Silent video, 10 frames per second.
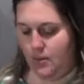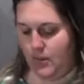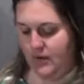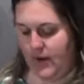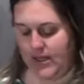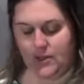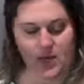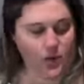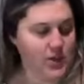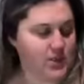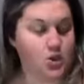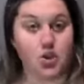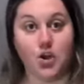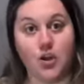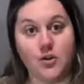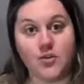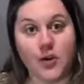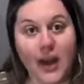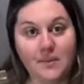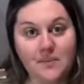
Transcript: If I need the bigger ones, I'll show you those, okay?